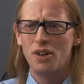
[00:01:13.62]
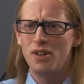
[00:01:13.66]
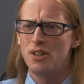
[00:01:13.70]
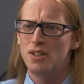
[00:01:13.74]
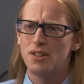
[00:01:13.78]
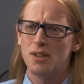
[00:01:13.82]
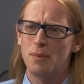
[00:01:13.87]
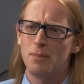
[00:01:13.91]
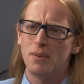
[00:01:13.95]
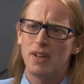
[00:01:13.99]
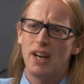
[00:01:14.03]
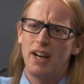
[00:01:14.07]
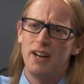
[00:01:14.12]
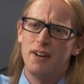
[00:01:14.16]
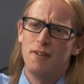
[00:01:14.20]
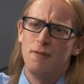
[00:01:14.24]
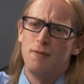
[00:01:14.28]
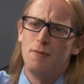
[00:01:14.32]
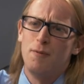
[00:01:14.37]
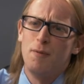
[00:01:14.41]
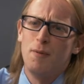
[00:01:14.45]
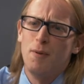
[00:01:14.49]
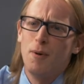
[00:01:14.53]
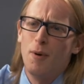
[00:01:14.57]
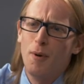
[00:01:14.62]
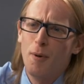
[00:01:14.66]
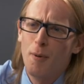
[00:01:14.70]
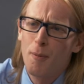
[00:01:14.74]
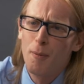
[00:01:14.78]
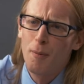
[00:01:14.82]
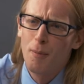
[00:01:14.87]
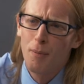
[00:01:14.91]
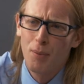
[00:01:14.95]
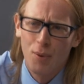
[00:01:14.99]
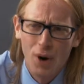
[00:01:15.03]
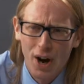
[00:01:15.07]
you're some kind of
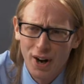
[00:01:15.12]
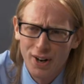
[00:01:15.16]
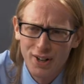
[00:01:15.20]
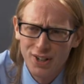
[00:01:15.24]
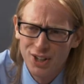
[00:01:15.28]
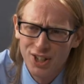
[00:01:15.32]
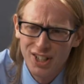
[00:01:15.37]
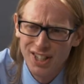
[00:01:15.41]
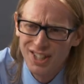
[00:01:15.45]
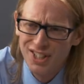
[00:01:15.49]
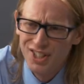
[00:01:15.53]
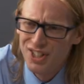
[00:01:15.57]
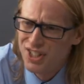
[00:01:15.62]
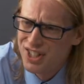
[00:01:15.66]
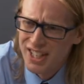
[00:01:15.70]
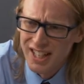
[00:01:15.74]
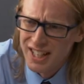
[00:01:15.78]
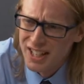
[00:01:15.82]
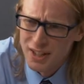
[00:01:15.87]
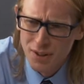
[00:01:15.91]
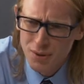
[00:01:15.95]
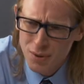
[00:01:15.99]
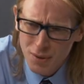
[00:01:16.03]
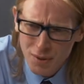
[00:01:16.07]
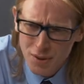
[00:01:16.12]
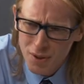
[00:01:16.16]
prodigy genius or